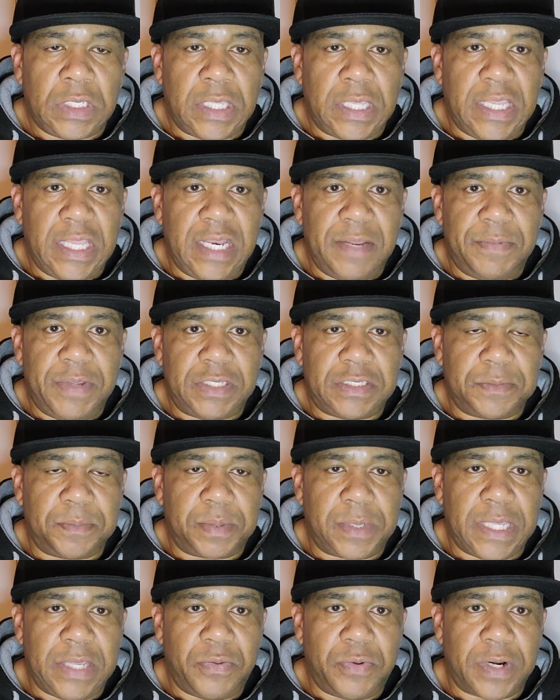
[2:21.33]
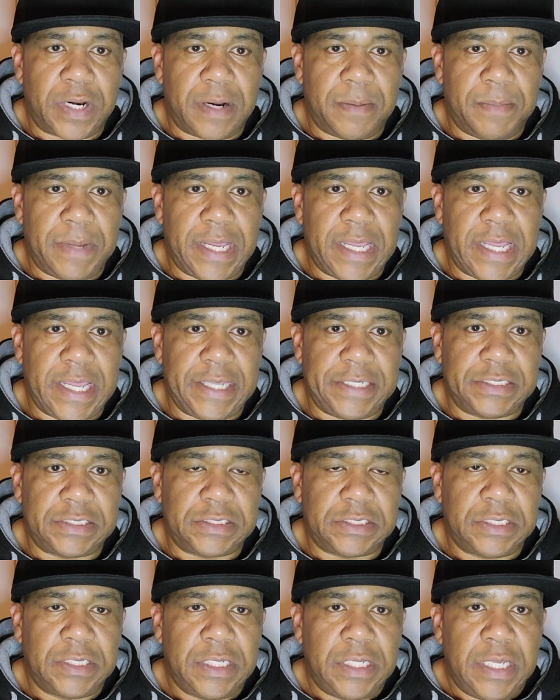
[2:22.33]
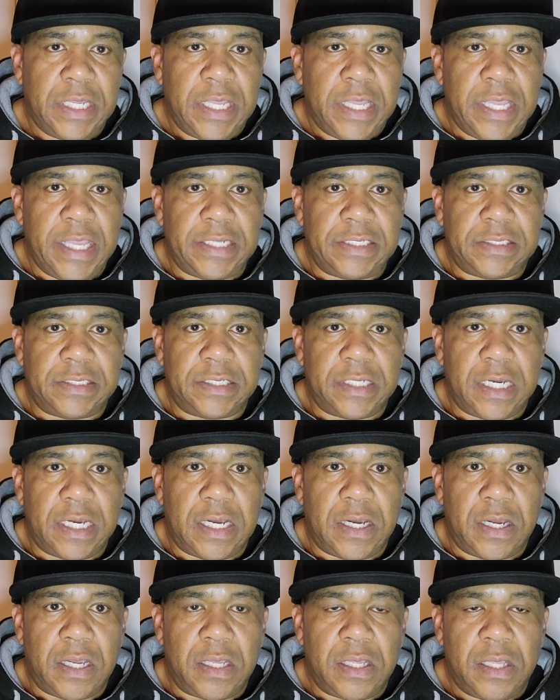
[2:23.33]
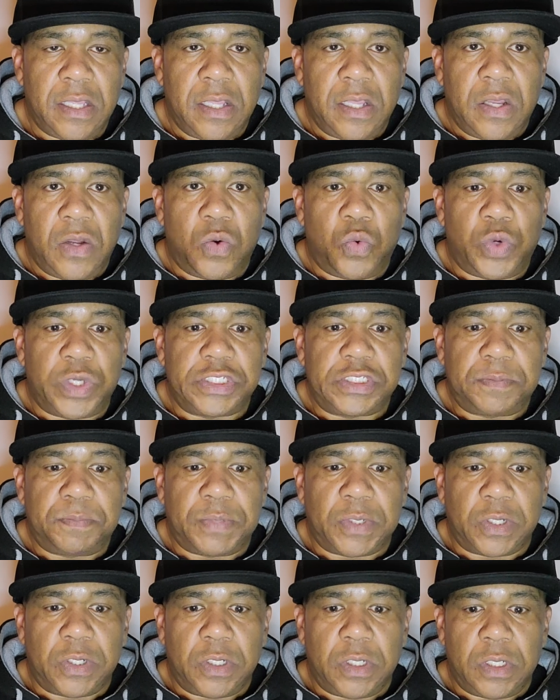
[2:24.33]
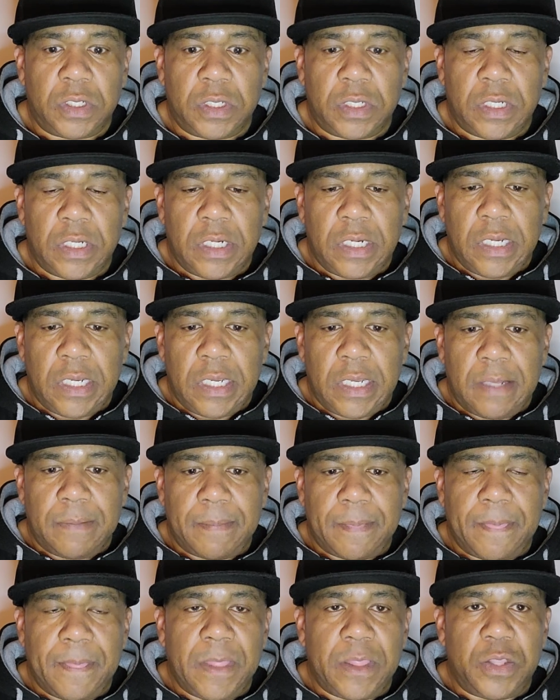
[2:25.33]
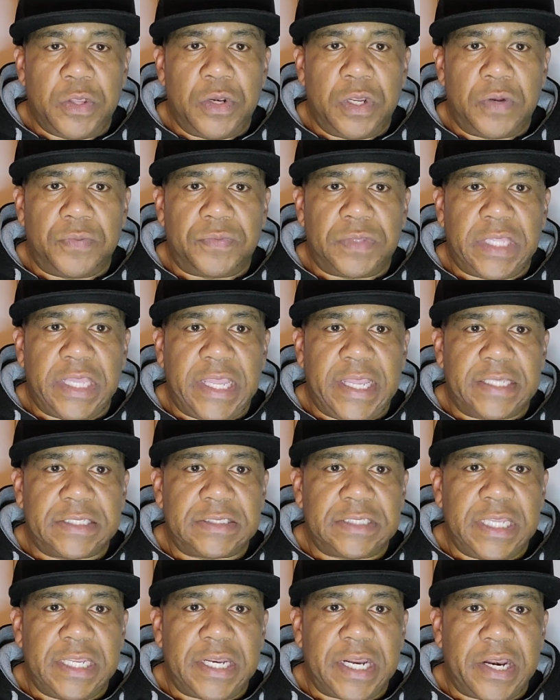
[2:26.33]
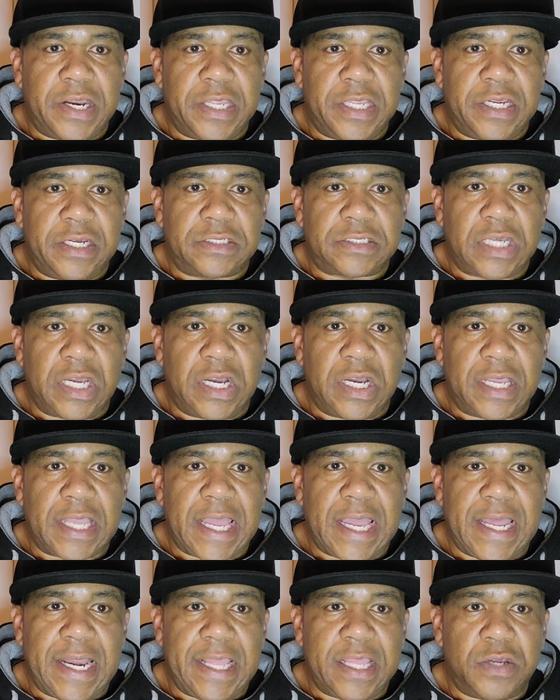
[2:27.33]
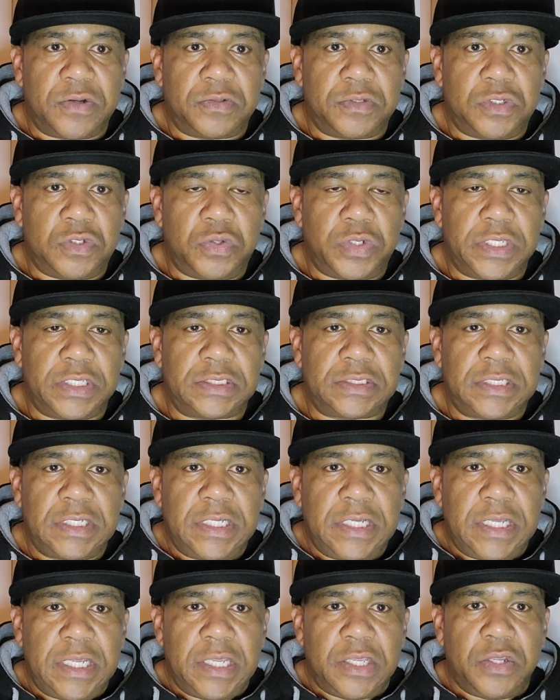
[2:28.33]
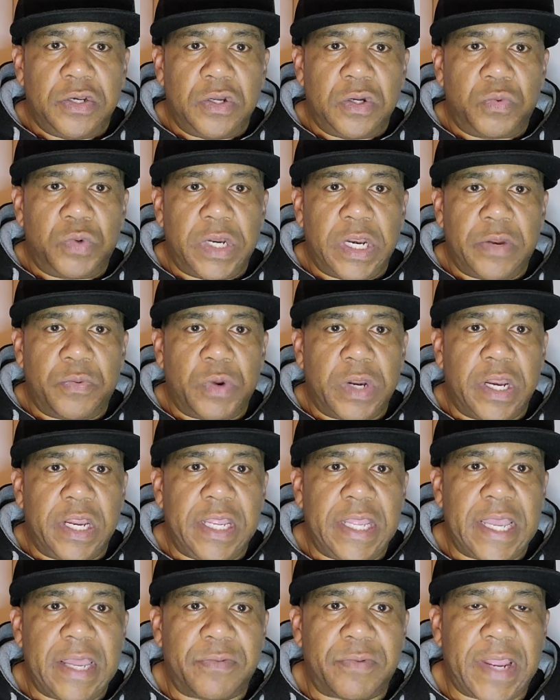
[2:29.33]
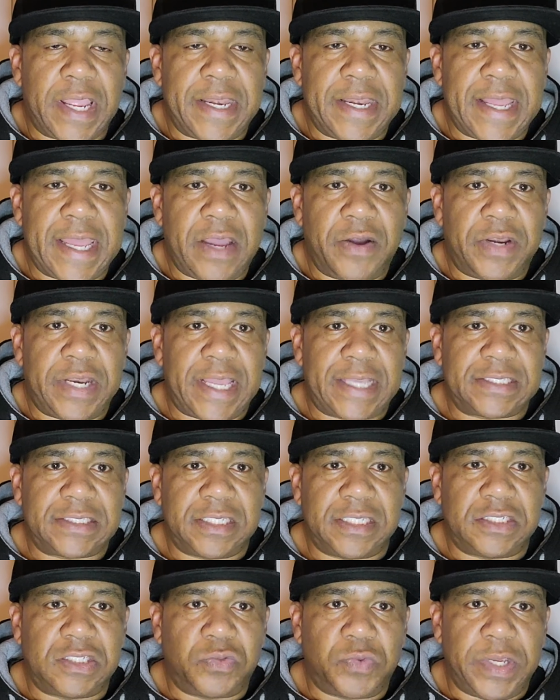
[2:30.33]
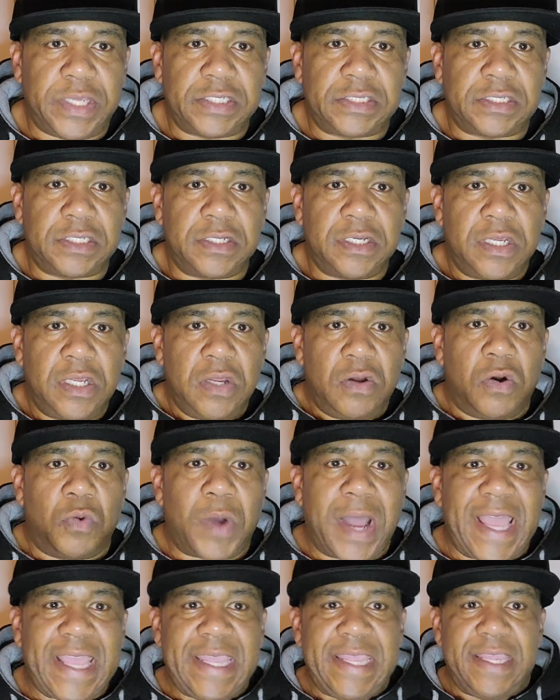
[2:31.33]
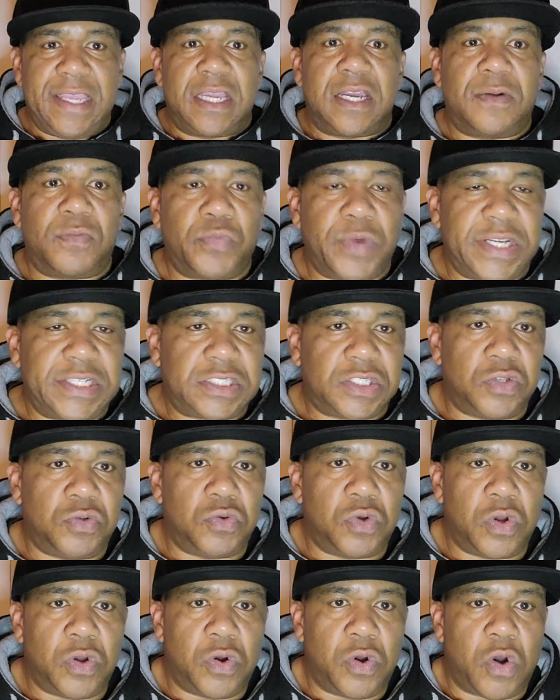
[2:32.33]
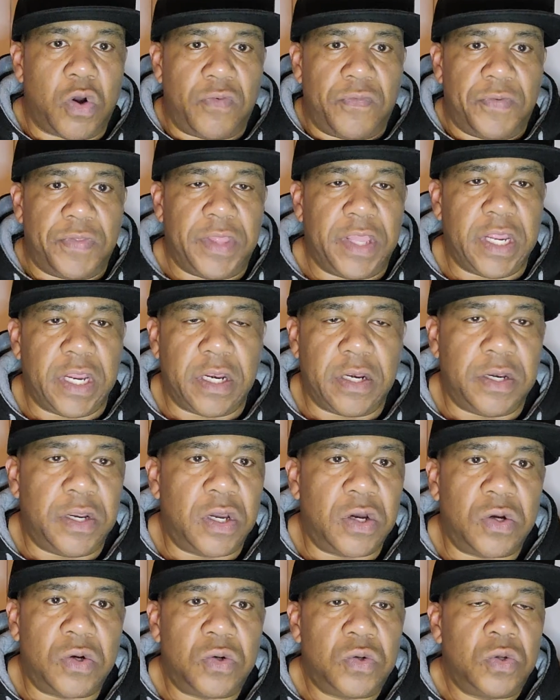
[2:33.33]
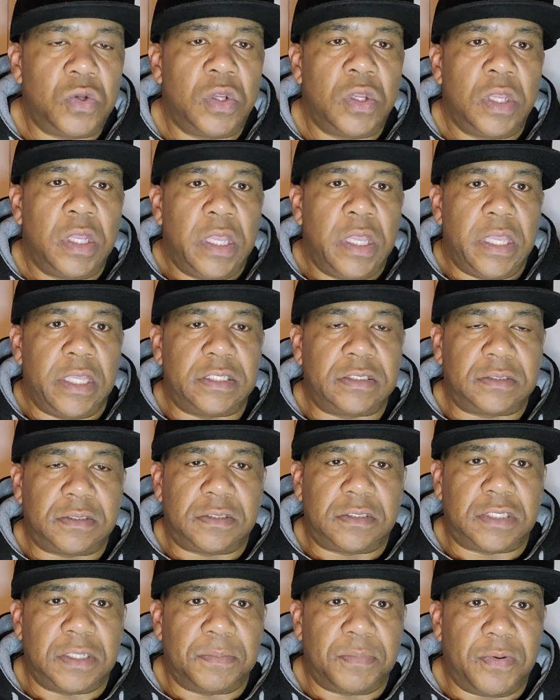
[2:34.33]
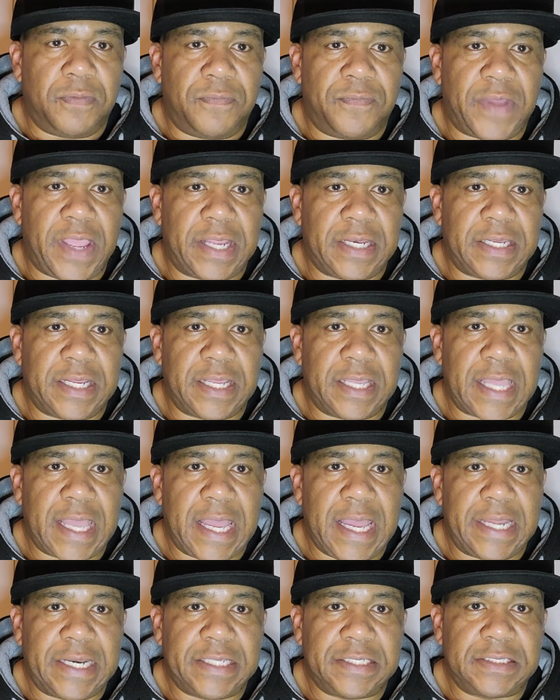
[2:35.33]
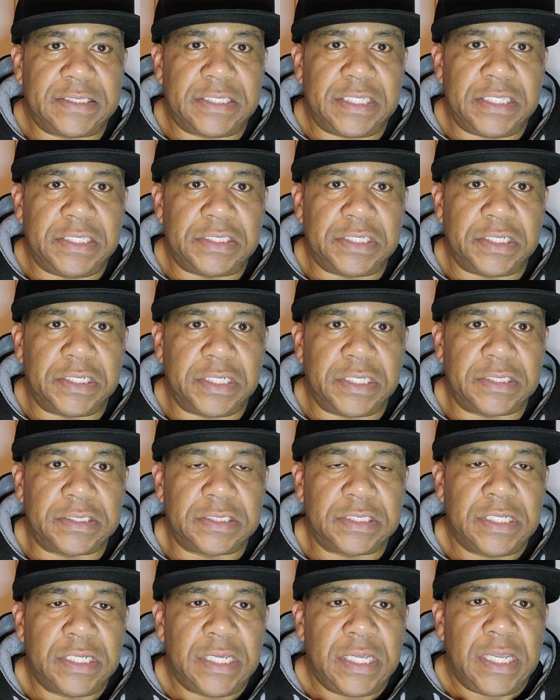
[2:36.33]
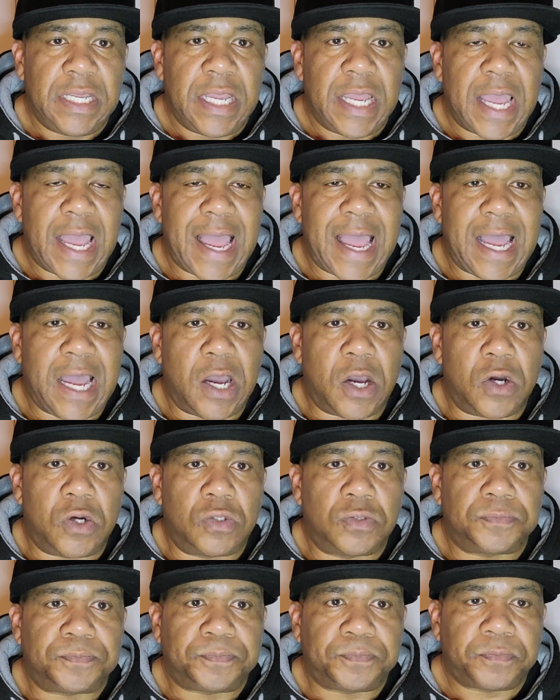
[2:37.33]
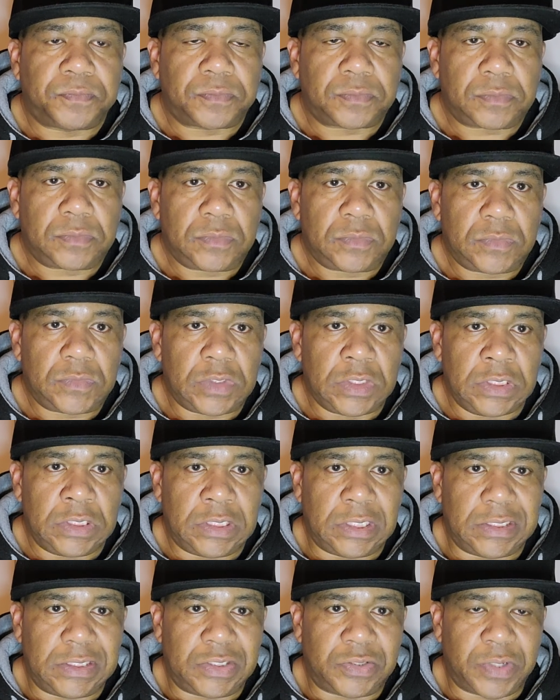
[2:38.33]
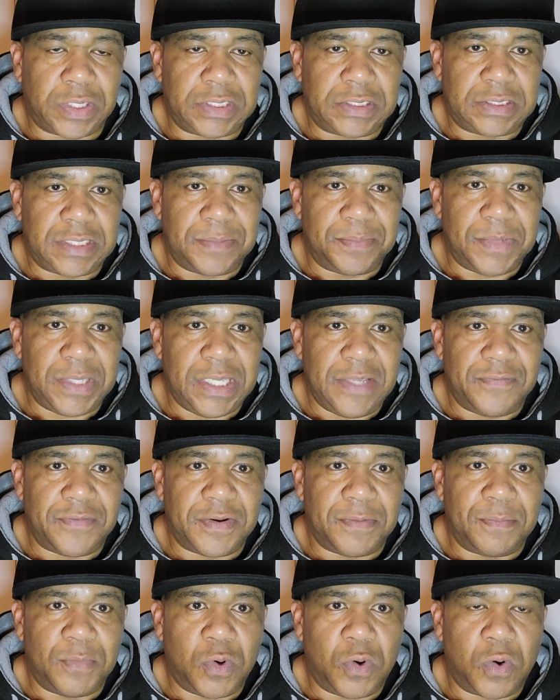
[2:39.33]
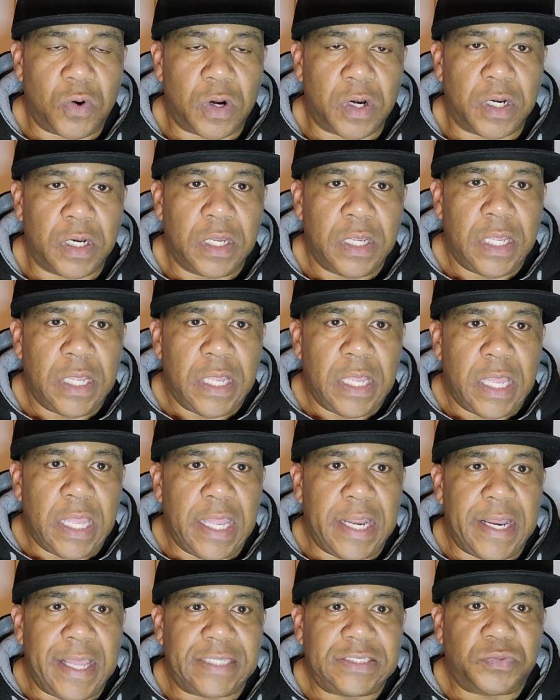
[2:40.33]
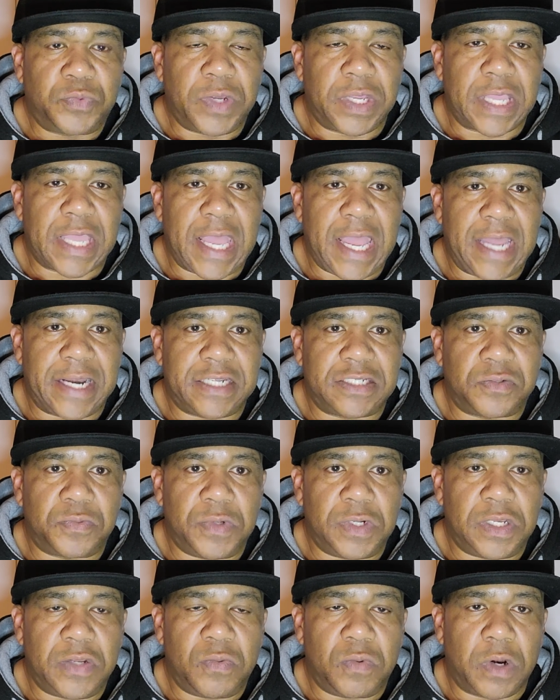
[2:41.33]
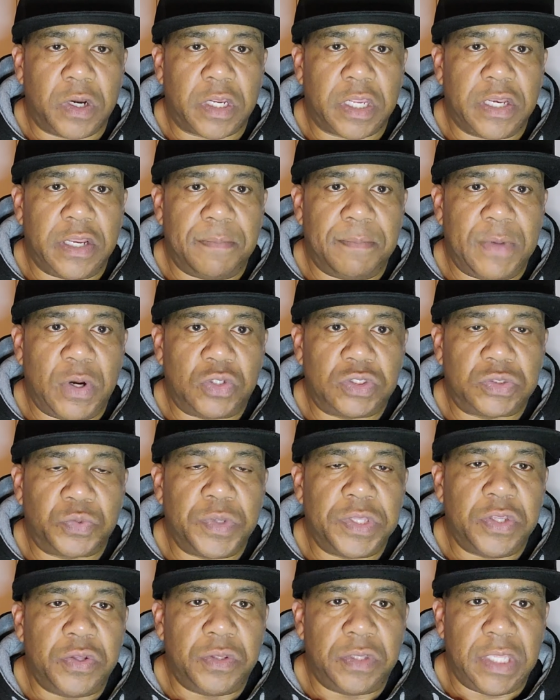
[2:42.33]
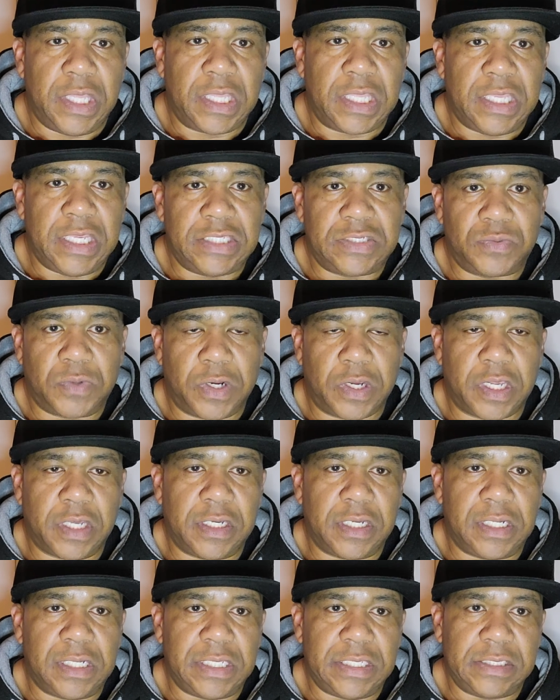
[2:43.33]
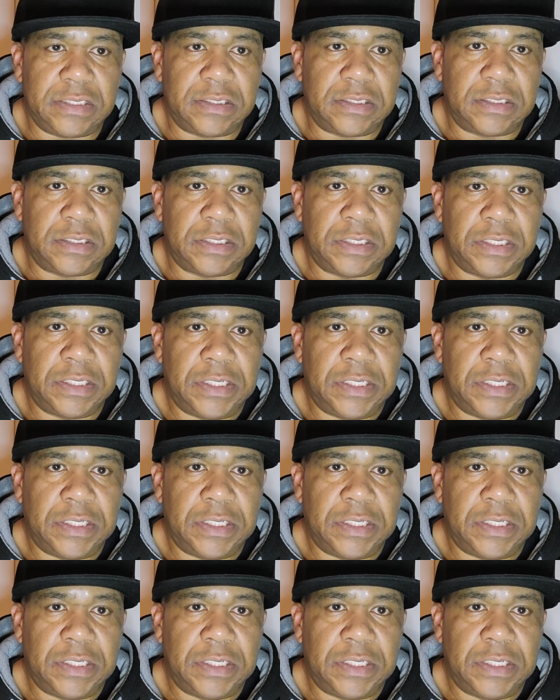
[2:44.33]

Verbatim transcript: the enemy to play with our minds and to uh, whisper you know, things in our ears. Oh God, he gonna do this. You know, where where he at right now in that situation? Why he ain't come rescue over there? No, it's the simple fact that God is teaching us how to trust him even more. And that's when God is really working the most when you think he's working the least.